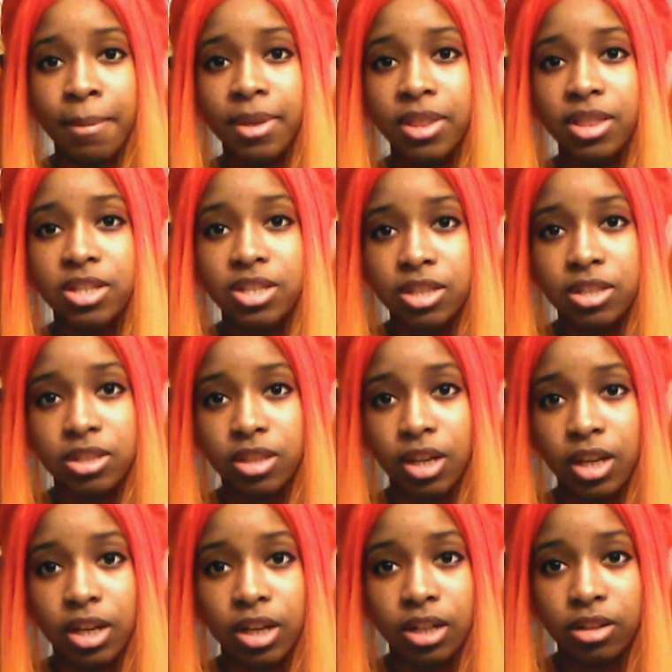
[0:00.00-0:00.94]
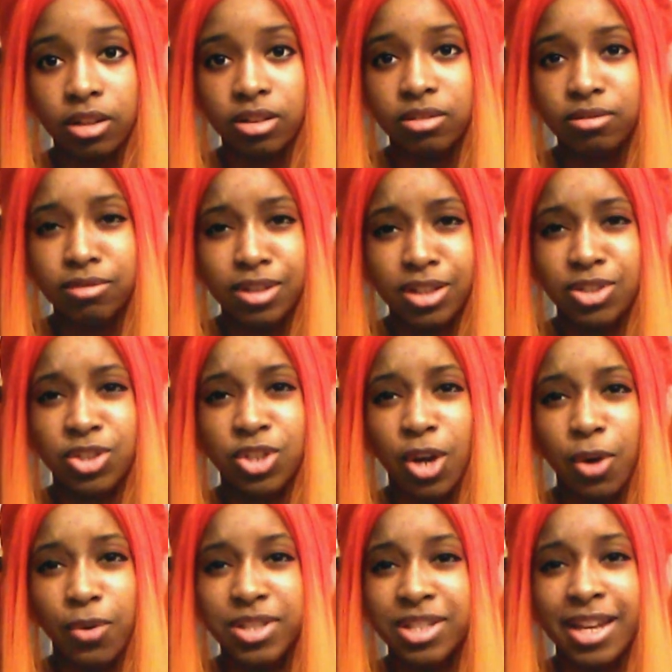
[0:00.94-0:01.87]
I mean, this is like a
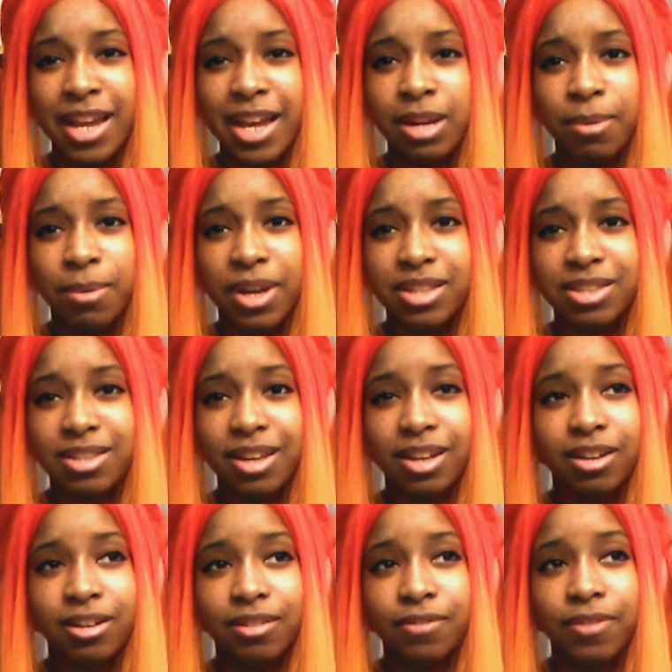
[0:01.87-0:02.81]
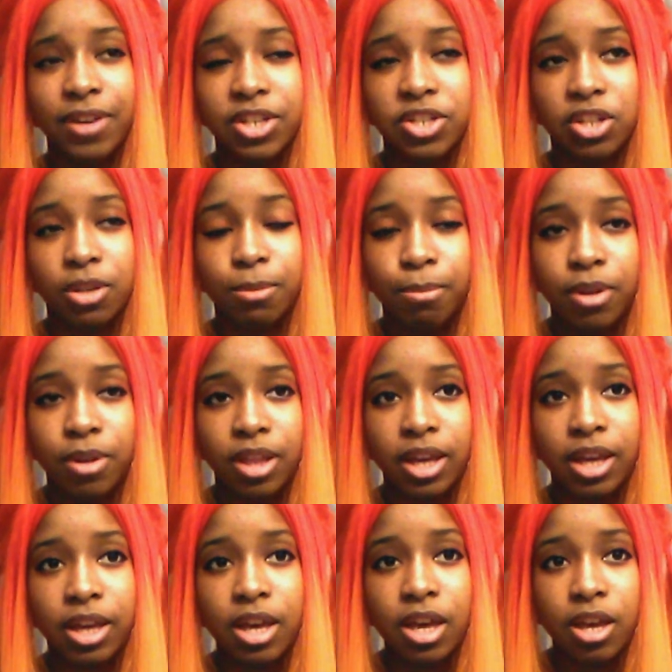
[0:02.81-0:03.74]
show, it's an anime, it's like fiction, but
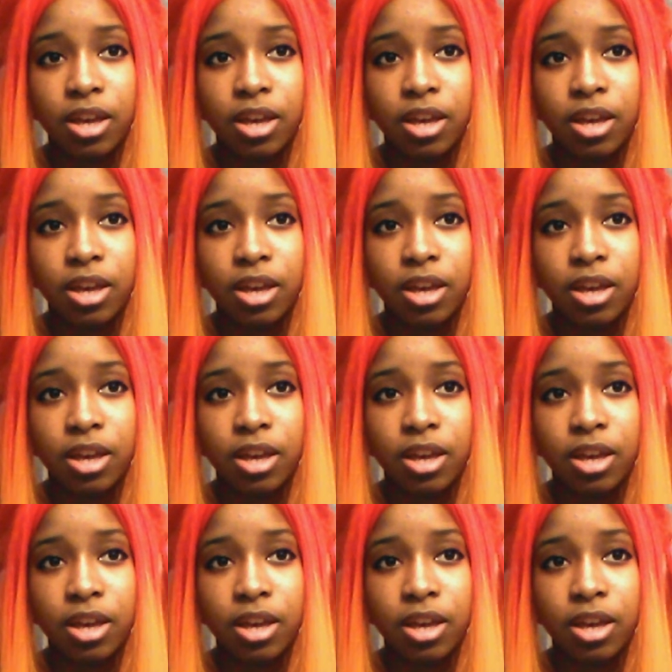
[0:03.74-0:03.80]
like